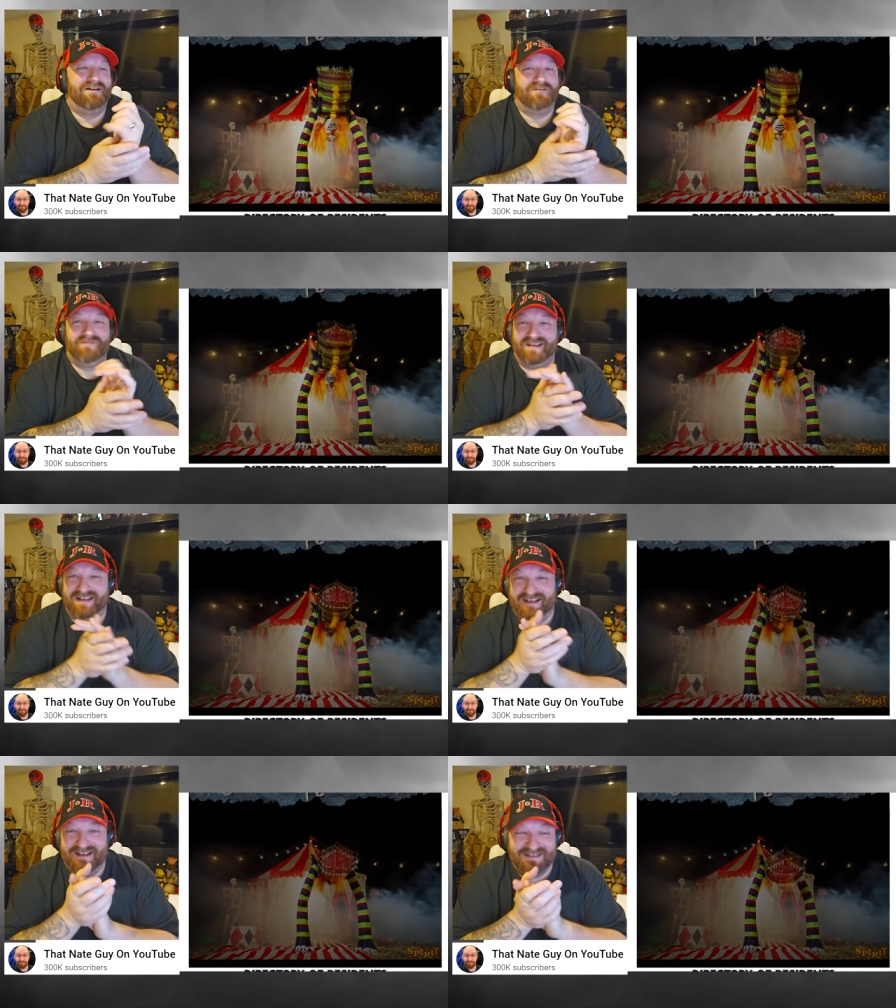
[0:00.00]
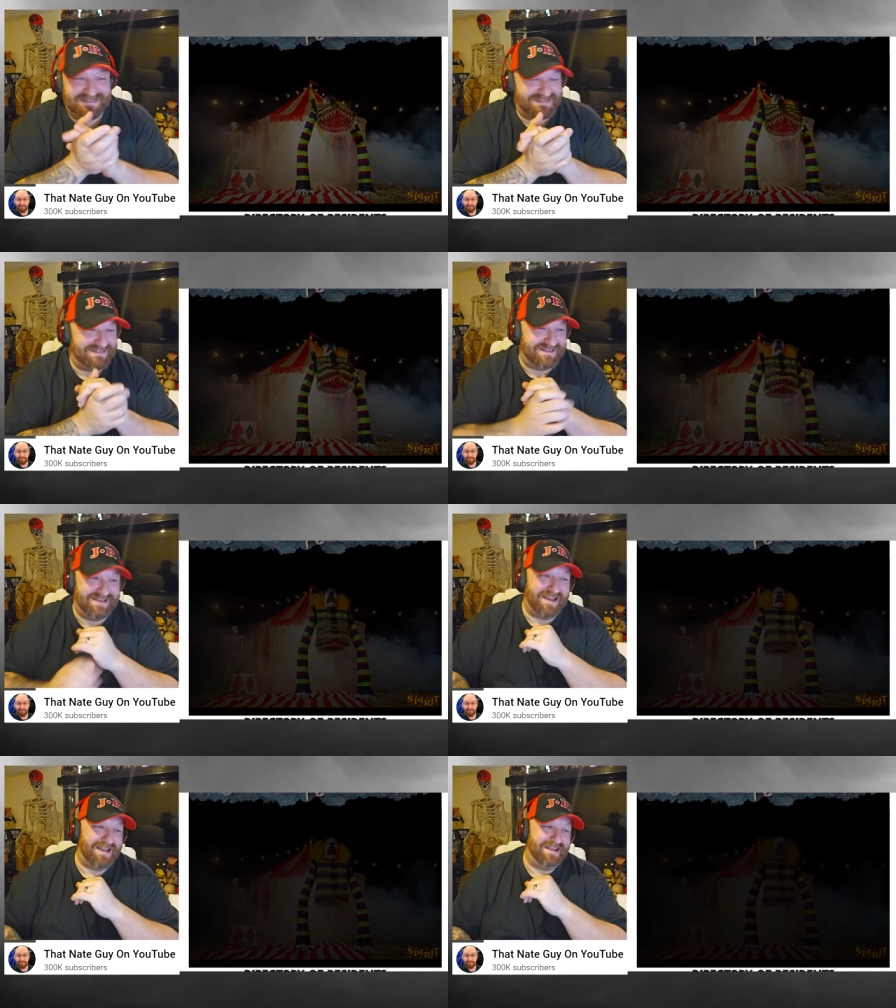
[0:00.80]
Oh my gosh.
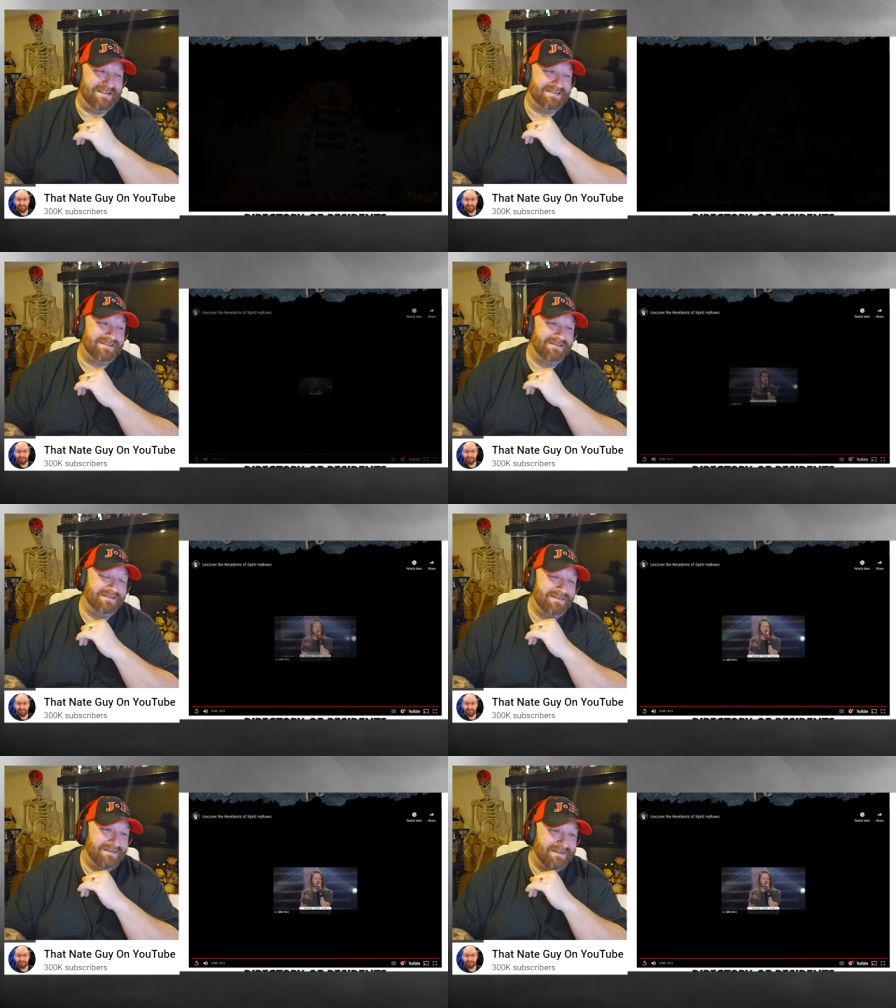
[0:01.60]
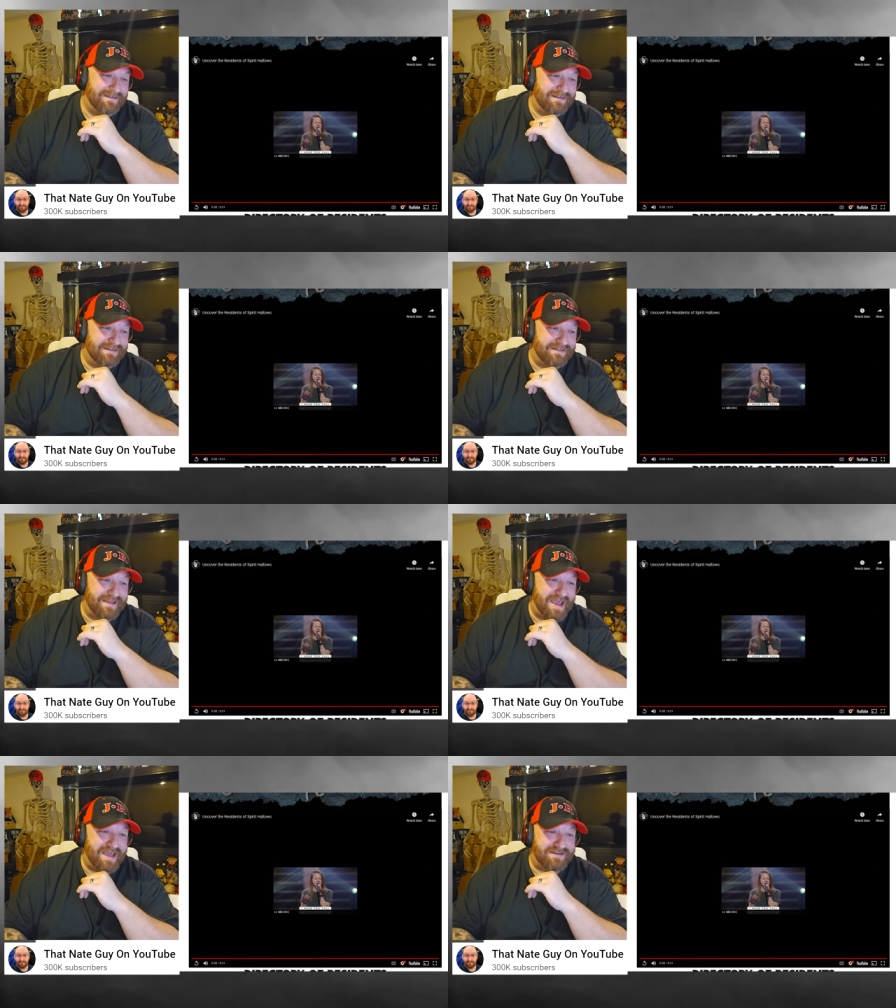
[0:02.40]
Guys,
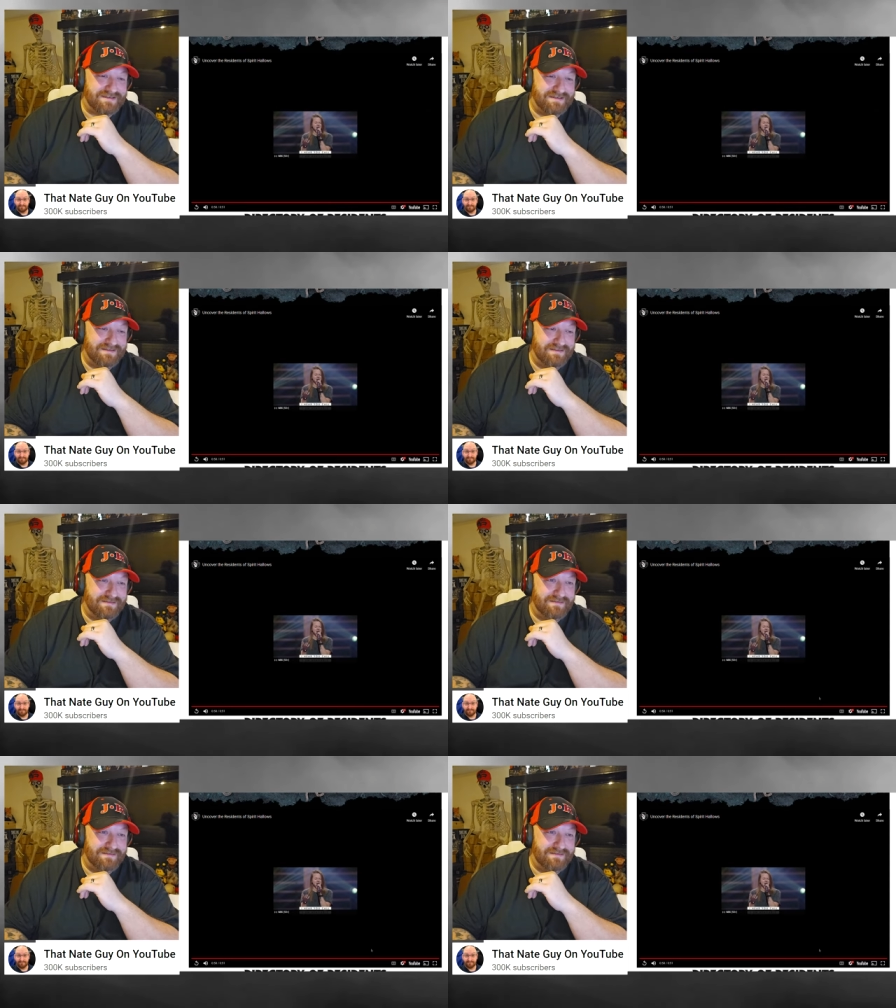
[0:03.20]
that